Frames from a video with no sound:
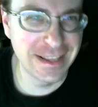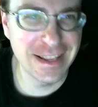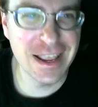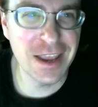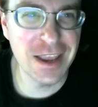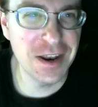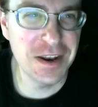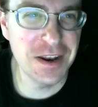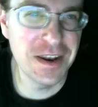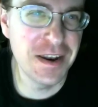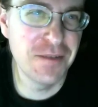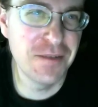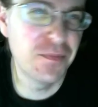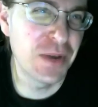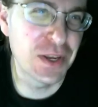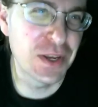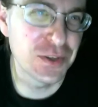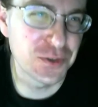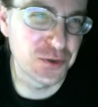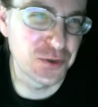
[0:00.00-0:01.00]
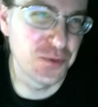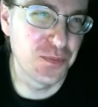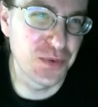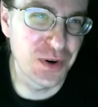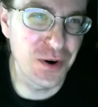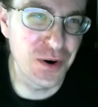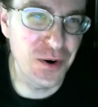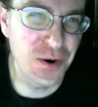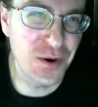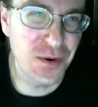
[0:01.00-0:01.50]
in my
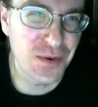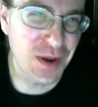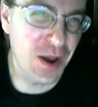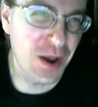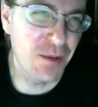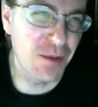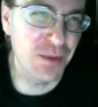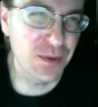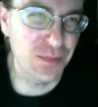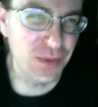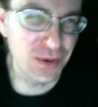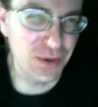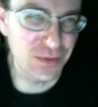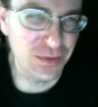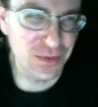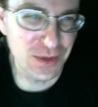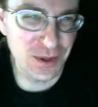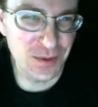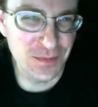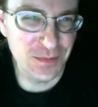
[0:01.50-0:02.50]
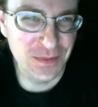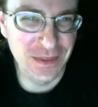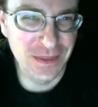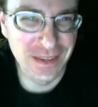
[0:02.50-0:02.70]
superhero comic book film.